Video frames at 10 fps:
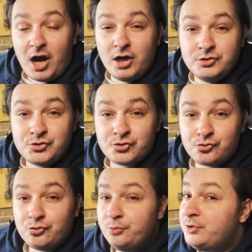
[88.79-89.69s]

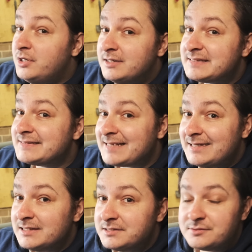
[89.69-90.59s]
unscrupulous
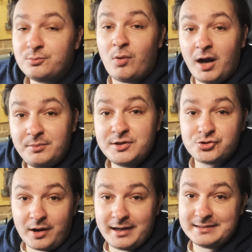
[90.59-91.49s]
sellers might be
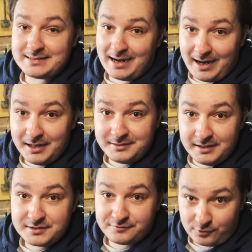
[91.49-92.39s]
trying to hide
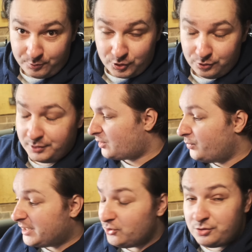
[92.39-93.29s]
this from you.
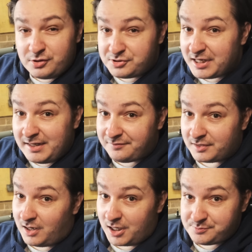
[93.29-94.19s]
We can also check if the
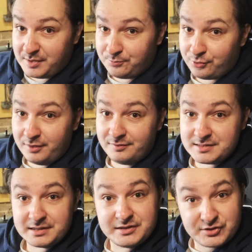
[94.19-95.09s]
car's been
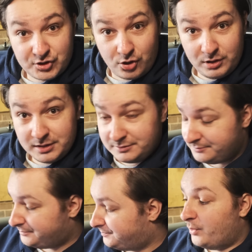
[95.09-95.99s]
previously stolen.
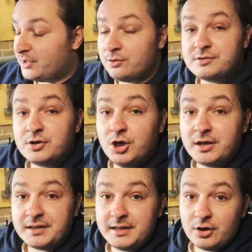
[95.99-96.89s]
We can also
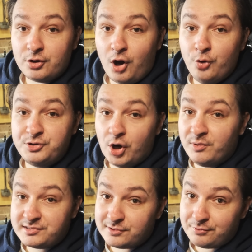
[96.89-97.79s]
look at the
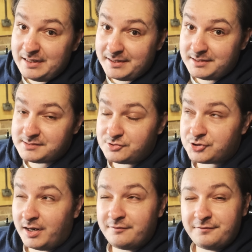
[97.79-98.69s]
odometer readings and
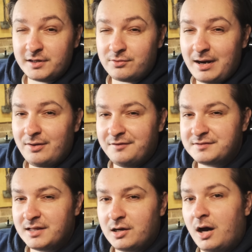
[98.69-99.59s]
try and figure out
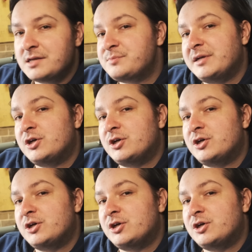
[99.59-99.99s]
if the car's been